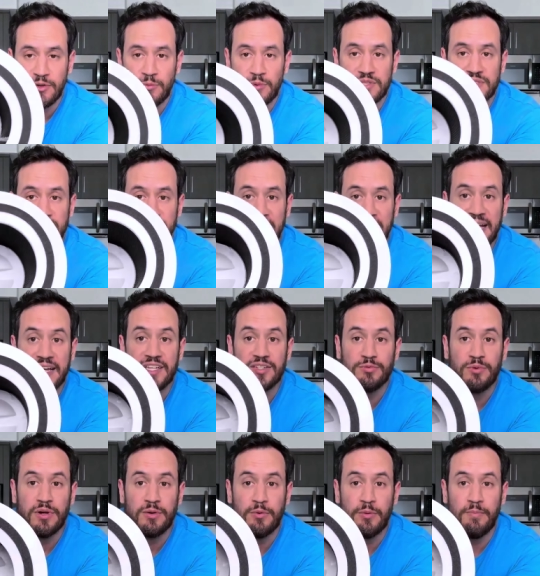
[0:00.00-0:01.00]
which that is
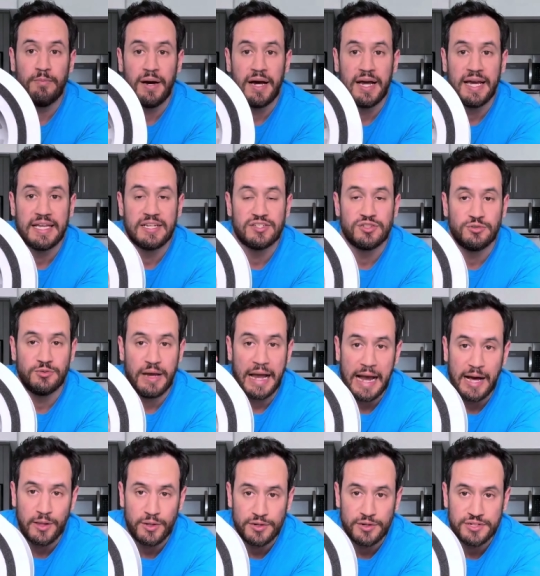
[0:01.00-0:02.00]
what will bind to
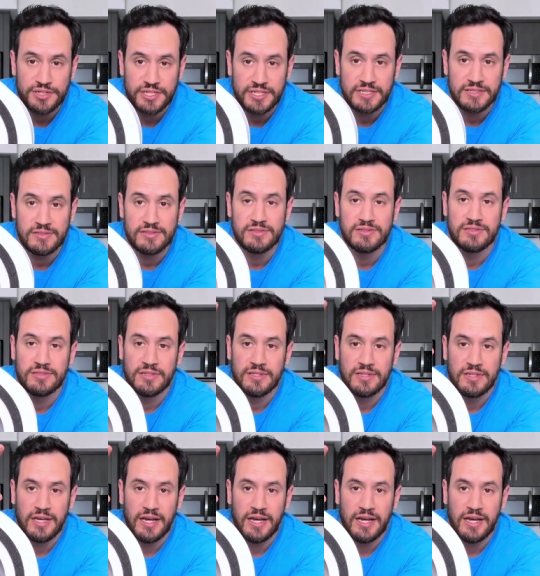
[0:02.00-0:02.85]
allergens,